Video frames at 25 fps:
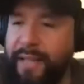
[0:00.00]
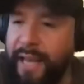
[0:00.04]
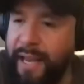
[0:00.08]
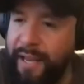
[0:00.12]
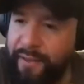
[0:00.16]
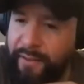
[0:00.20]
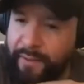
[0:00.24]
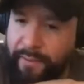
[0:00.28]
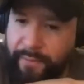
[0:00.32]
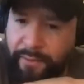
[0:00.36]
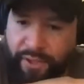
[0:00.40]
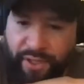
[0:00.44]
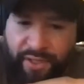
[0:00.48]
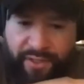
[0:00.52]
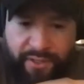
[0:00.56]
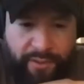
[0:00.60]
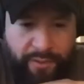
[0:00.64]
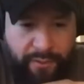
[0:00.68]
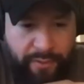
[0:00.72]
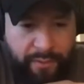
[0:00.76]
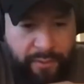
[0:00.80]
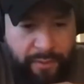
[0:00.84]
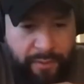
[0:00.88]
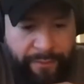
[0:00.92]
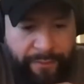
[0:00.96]
and
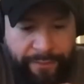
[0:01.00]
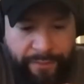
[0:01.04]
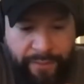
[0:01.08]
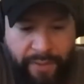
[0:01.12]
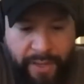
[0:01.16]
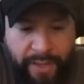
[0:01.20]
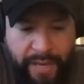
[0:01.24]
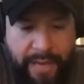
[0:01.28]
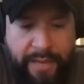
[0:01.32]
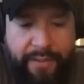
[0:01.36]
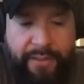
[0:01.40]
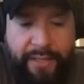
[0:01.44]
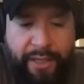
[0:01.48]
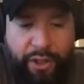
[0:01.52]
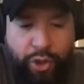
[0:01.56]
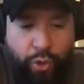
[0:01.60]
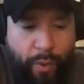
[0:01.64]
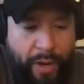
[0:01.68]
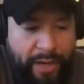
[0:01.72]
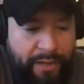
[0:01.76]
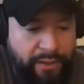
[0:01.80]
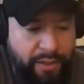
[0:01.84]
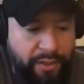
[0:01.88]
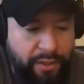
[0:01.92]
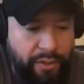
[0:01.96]
just the easiest
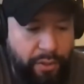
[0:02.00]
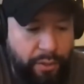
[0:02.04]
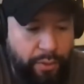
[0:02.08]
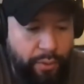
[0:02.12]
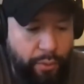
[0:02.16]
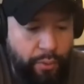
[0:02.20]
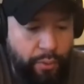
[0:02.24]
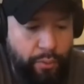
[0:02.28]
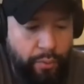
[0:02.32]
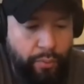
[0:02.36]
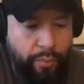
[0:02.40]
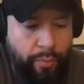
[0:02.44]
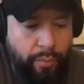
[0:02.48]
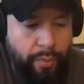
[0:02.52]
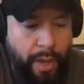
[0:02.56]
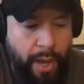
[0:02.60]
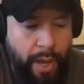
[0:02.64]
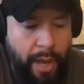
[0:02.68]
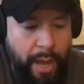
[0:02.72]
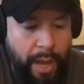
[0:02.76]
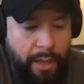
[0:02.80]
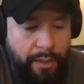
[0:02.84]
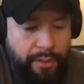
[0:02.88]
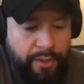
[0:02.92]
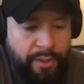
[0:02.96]
way to do
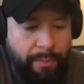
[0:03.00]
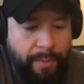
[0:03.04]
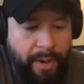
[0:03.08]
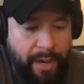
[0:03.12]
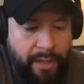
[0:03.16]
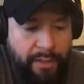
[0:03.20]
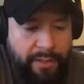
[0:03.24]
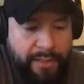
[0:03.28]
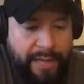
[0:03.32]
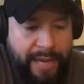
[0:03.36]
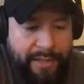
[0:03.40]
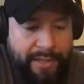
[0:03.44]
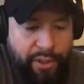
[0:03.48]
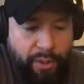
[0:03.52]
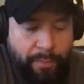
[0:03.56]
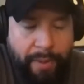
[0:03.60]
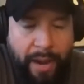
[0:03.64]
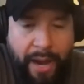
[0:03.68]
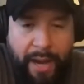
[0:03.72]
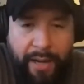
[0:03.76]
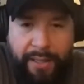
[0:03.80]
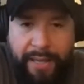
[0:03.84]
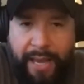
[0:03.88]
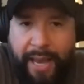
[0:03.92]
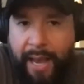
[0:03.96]
to monetize your
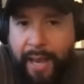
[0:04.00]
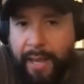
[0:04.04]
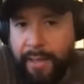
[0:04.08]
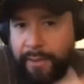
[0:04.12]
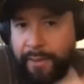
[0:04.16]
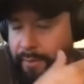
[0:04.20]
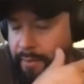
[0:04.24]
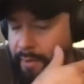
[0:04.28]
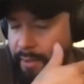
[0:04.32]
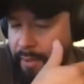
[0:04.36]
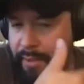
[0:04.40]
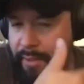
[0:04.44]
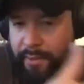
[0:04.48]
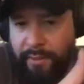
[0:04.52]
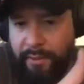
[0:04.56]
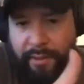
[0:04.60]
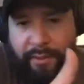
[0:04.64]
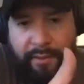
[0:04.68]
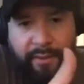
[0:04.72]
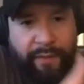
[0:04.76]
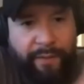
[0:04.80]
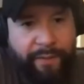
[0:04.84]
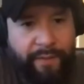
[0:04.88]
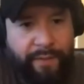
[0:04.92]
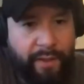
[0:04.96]
podcast
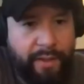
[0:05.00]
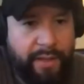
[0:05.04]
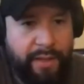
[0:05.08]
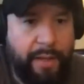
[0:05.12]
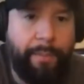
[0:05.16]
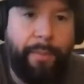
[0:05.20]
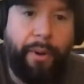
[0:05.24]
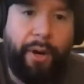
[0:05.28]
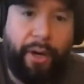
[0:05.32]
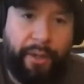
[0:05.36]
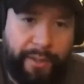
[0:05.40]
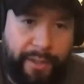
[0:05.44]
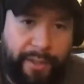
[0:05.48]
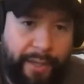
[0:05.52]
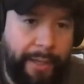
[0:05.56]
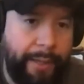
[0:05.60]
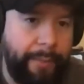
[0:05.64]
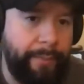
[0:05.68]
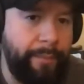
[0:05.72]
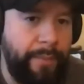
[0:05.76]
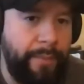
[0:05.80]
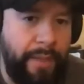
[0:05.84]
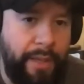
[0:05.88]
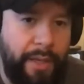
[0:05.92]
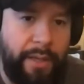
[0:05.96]
is affiliate
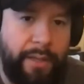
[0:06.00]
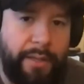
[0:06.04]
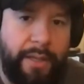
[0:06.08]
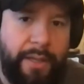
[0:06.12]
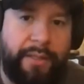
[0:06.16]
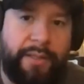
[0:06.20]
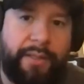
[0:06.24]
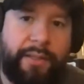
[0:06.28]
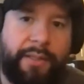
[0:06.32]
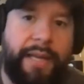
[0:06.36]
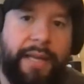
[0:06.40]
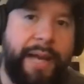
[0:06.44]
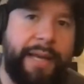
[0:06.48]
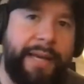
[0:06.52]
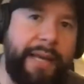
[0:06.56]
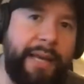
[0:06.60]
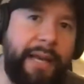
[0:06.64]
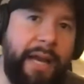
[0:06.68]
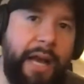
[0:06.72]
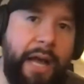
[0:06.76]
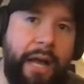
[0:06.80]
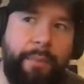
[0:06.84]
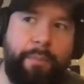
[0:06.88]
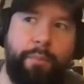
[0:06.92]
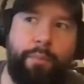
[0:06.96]
marketing. Is
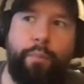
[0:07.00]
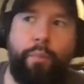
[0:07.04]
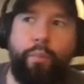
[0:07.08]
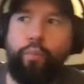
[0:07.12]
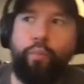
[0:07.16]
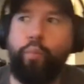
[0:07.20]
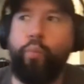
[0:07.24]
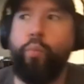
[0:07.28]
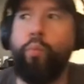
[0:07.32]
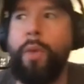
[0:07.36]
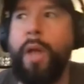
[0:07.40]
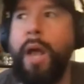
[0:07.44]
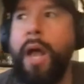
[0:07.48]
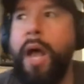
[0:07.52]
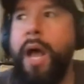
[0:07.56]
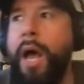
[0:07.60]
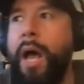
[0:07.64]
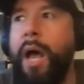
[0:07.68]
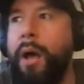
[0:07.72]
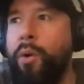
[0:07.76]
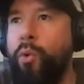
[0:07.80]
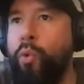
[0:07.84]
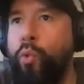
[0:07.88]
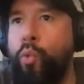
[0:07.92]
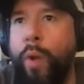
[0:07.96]
signing up,
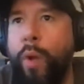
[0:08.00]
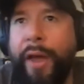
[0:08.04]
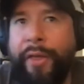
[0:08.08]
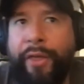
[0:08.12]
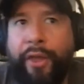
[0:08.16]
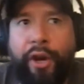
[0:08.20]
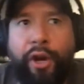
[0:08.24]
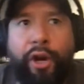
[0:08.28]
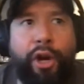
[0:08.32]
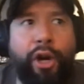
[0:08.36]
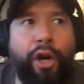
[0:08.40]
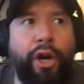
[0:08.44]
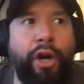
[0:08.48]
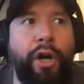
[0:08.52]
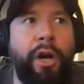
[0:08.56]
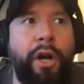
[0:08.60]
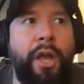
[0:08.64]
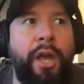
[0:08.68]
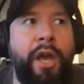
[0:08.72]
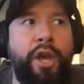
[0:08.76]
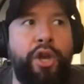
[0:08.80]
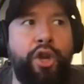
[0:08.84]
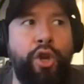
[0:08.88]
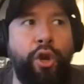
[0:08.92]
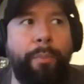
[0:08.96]
whether
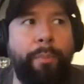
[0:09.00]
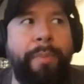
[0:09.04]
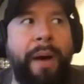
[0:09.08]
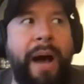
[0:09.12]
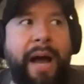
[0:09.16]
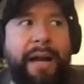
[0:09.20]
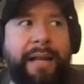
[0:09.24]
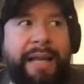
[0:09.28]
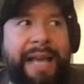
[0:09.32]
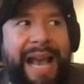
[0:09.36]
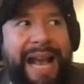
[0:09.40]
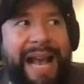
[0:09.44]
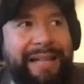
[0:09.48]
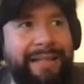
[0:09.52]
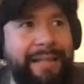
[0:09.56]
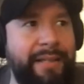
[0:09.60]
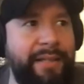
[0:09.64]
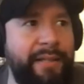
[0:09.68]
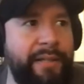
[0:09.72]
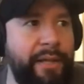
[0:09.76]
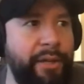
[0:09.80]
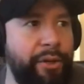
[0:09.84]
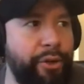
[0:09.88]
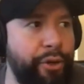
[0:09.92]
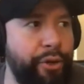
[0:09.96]
your podcast
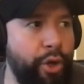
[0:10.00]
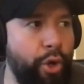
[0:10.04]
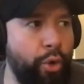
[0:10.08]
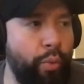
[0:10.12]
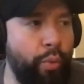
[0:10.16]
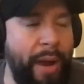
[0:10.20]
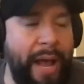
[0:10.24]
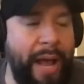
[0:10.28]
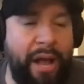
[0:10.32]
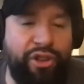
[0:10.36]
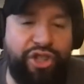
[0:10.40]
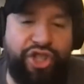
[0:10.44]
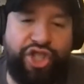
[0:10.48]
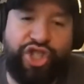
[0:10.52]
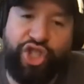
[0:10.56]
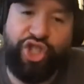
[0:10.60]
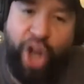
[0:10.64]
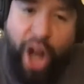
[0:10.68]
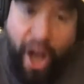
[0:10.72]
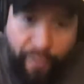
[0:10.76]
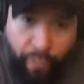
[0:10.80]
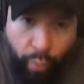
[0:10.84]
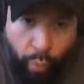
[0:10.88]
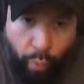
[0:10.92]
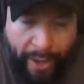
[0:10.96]
is centered around
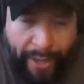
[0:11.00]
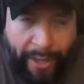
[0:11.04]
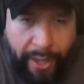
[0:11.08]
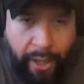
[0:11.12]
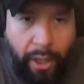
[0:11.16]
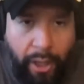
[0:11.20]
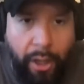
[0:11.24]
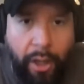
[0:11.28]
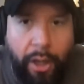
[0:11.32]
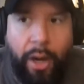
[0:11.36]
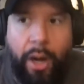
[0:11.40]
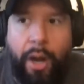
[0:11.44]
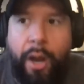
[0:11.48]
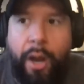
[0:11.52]
software